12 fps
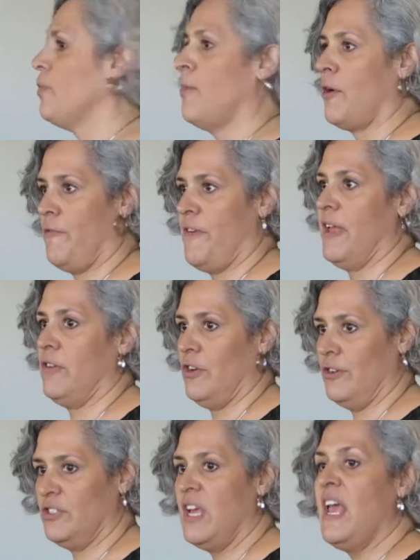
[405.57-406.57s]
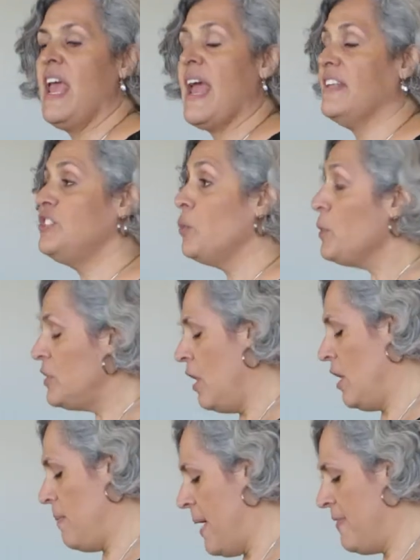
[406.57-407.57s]
from our failures. And so we
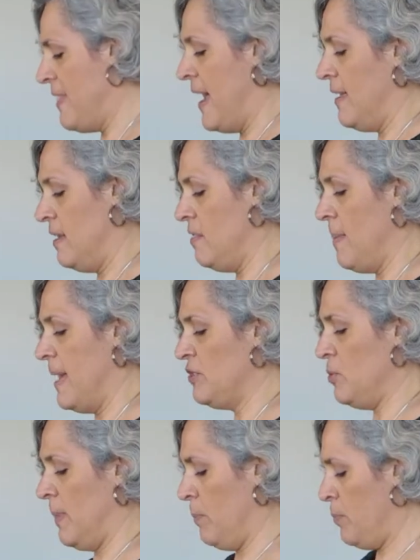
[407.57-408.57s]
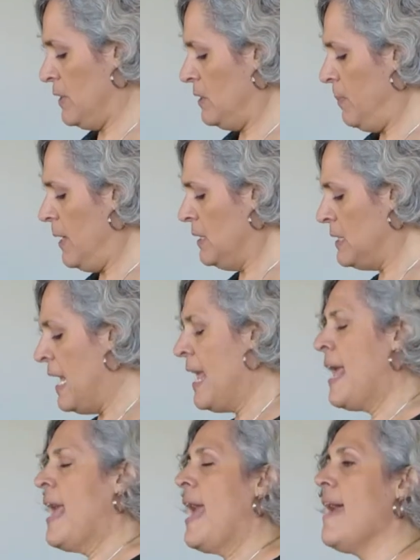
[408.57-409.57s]
talk about that in the Mastermind Principles.
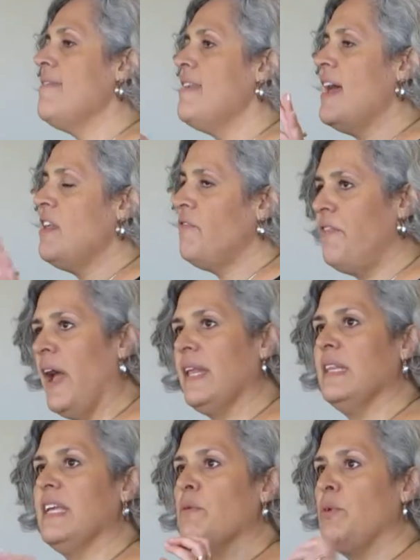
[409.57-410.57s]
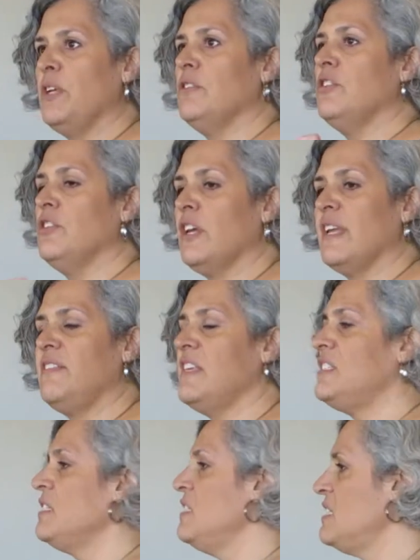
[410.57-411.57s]
And then finally, we look at
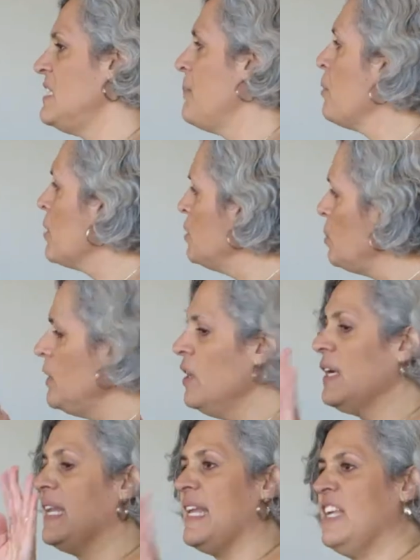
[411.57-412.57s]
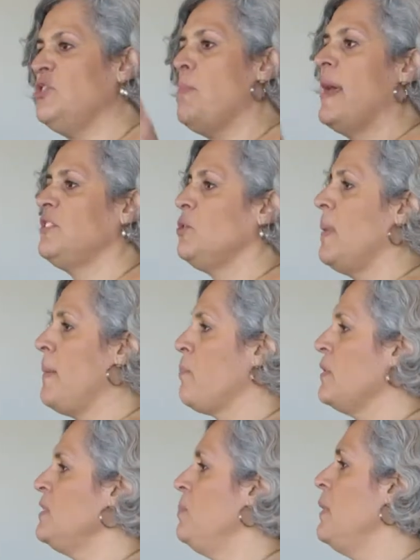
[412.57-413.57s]
this in December, because we look at each mastermind
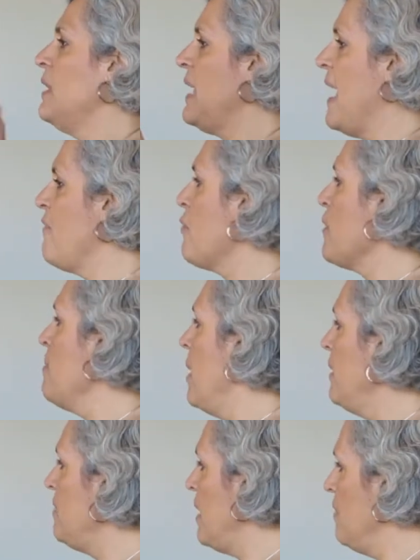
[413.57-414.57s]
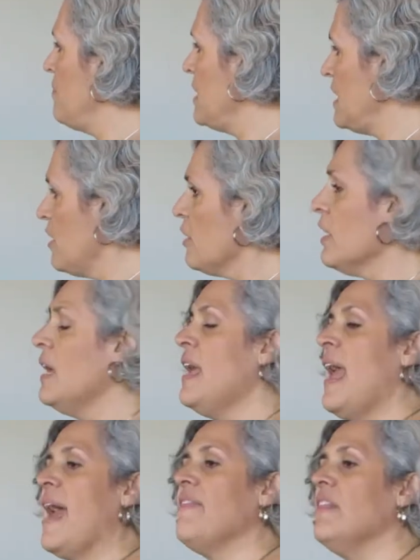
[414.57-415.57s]
principle every month of the year.
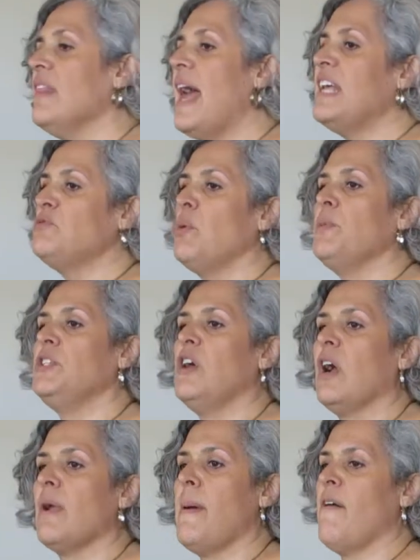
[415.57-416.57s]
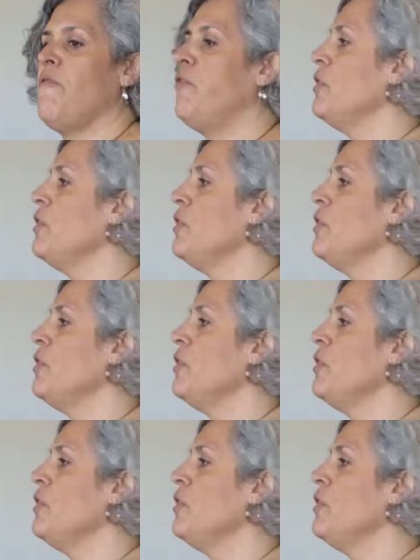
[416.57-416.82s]
And the last one, we talk about